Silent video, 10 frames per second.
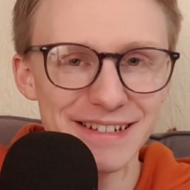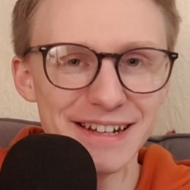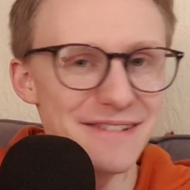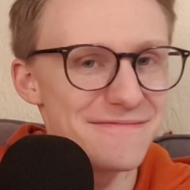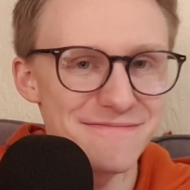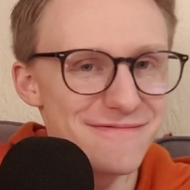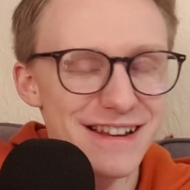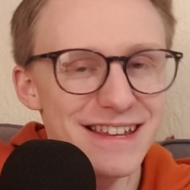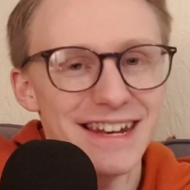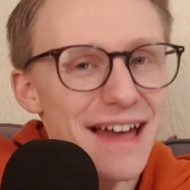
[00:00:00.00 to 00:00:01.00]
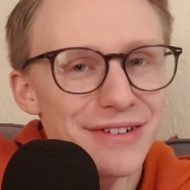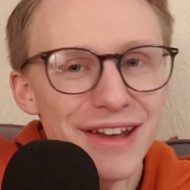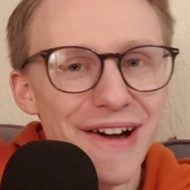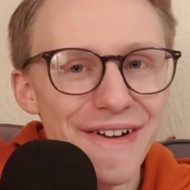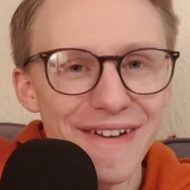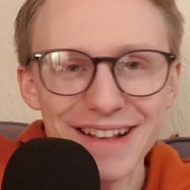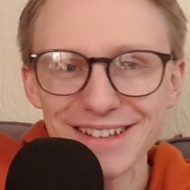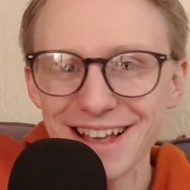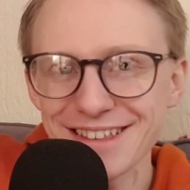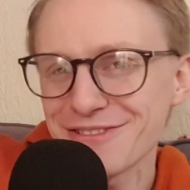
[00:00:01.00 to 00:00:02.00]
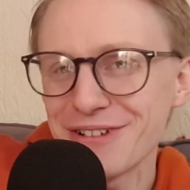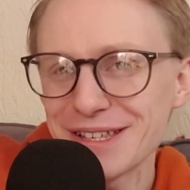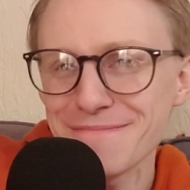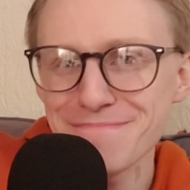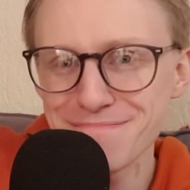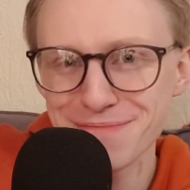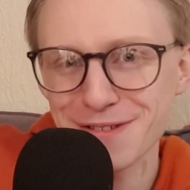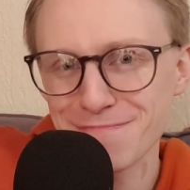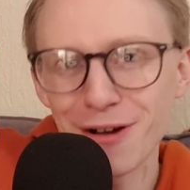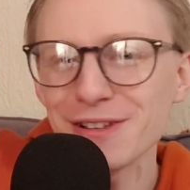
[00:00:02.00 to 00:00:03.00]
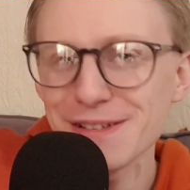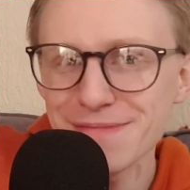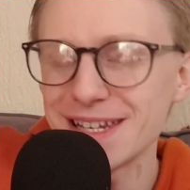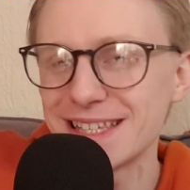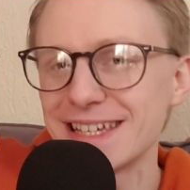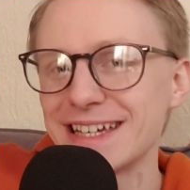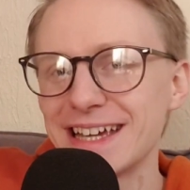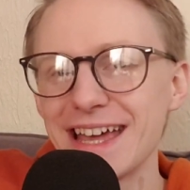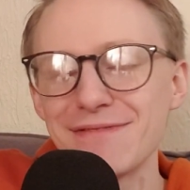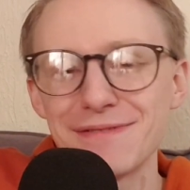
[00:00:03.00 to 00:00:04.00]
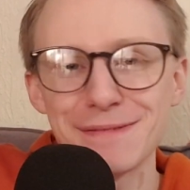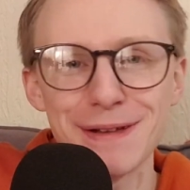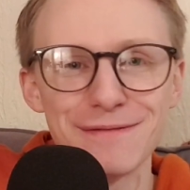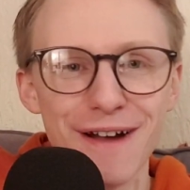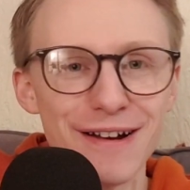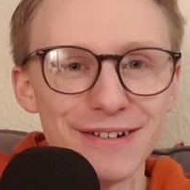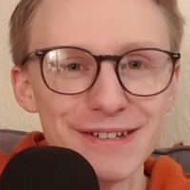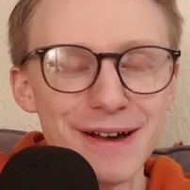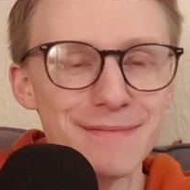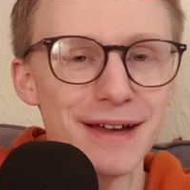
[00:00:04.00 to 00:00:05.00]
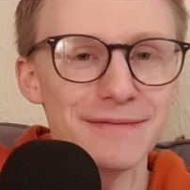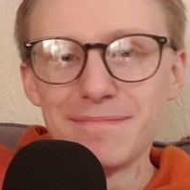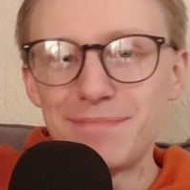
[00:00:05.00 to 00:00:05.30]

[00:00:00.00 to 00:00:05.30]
You know, when you never know. It's always a possibility, even if it's been a very long time now.